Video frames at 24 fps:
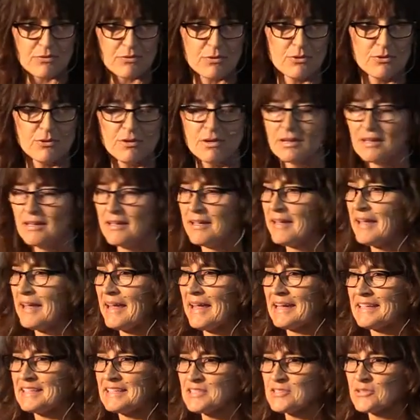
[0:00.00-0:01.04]
through.
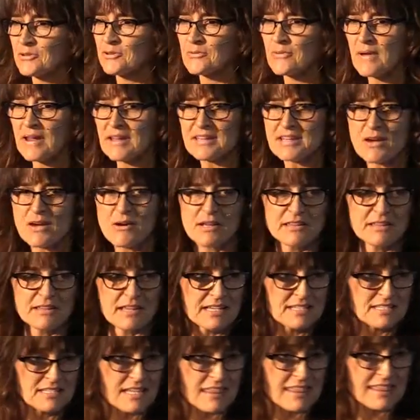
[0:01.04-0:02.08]
And so, right now, I'd
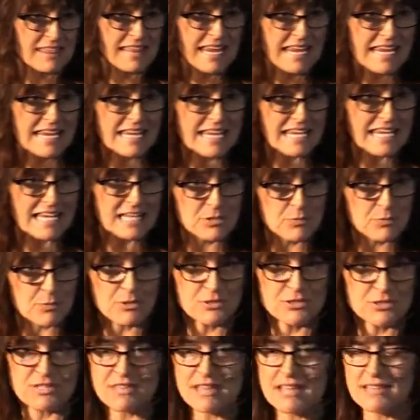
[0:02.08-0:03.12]
like to thank each
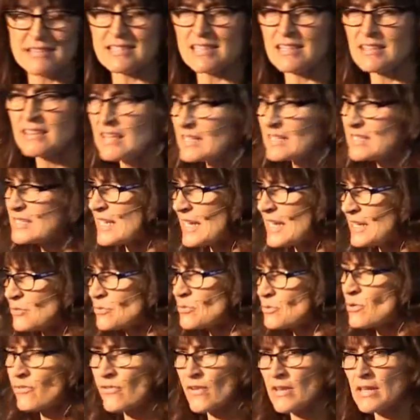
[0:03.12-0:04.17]
person that did this. I
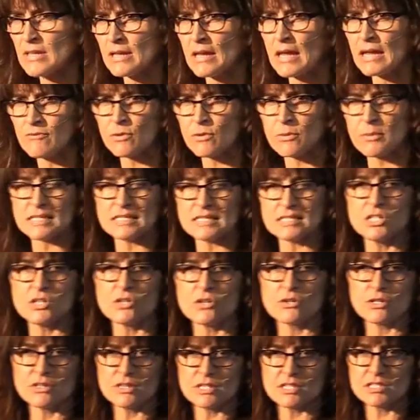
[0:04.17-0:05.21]
don't know if any, everybody's
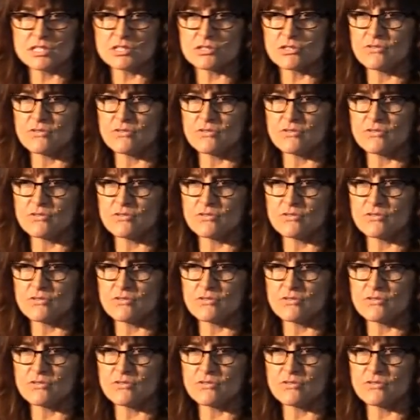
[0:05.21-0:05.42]
here in this